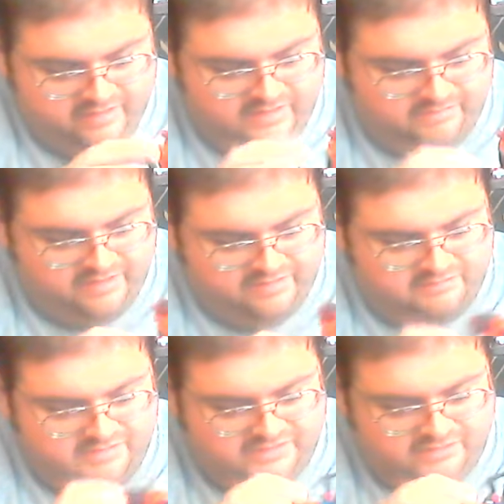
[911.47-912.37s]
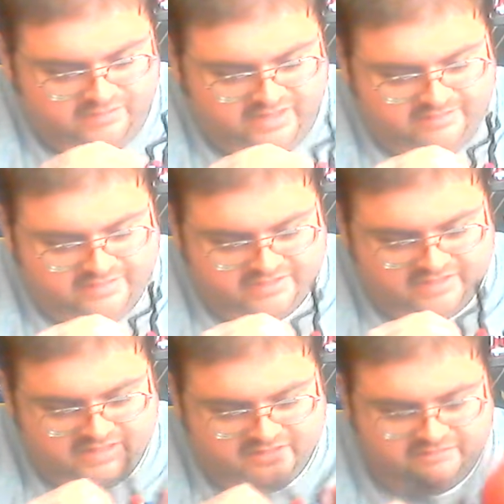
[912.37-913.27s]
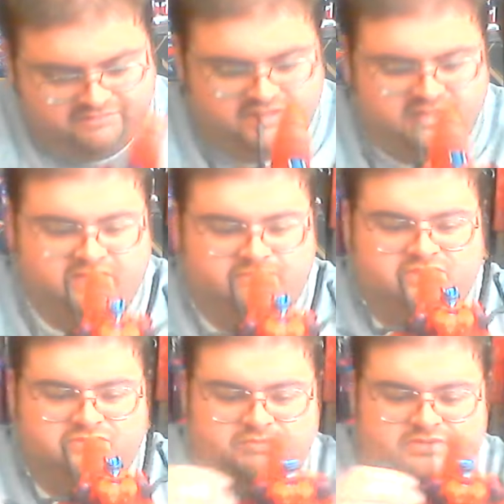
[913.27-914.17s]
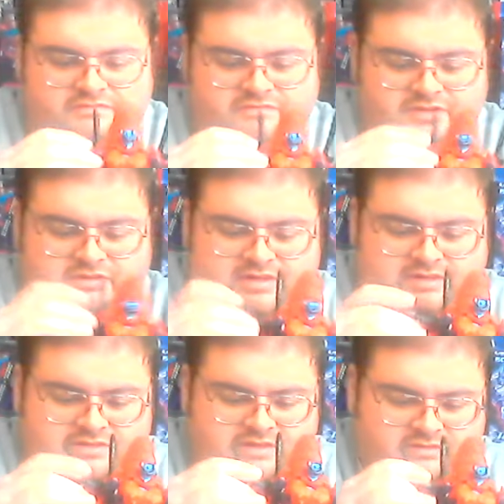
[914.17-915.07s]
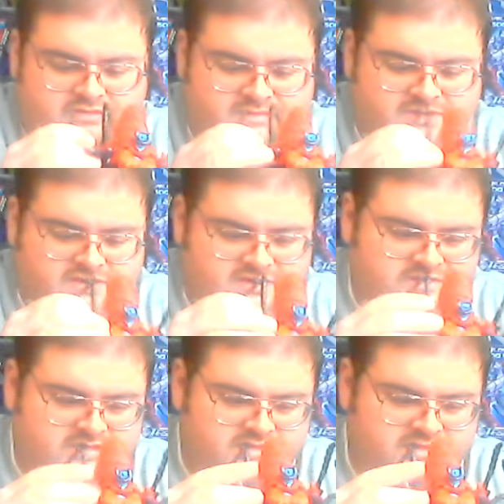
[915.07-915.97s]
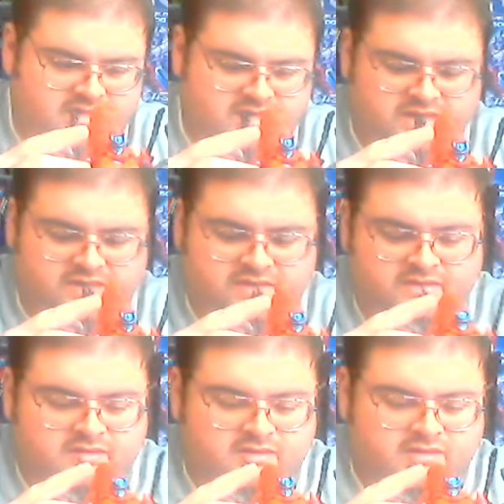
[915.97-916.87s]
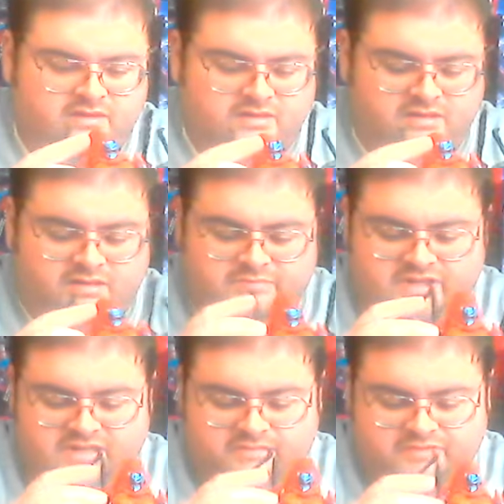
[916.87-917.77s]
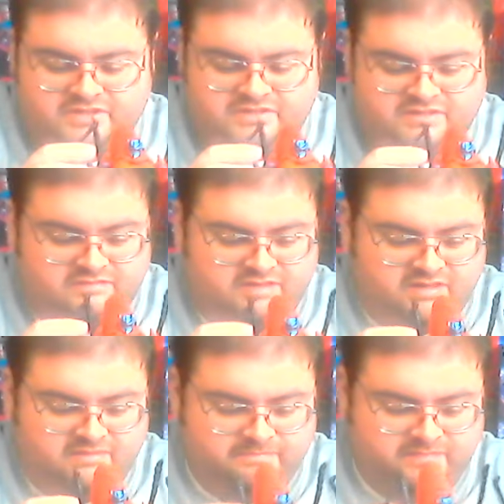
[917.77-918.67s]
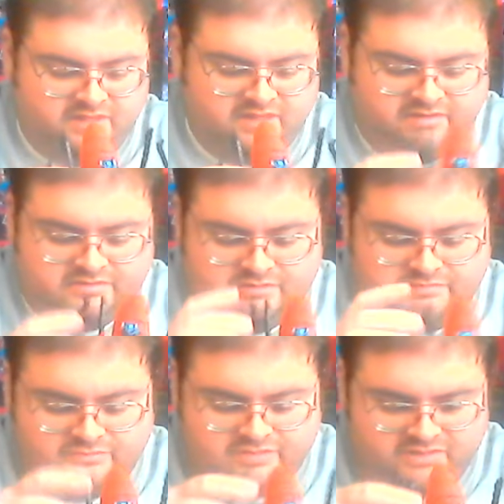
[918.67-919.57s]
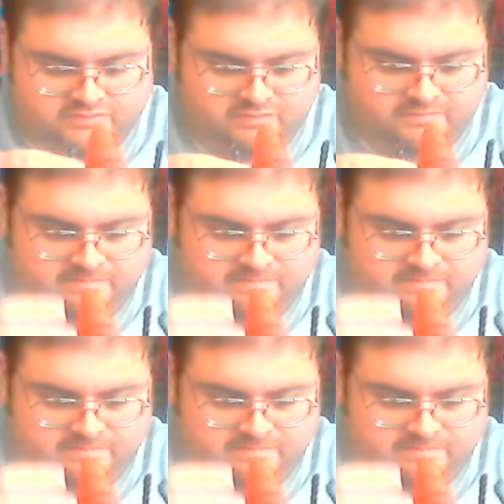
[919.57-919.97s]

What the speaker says: And part of the reason why I'm ecstatic to finally have Beast Wars Inferno here is not only because is he a pretty impressive character from Transformers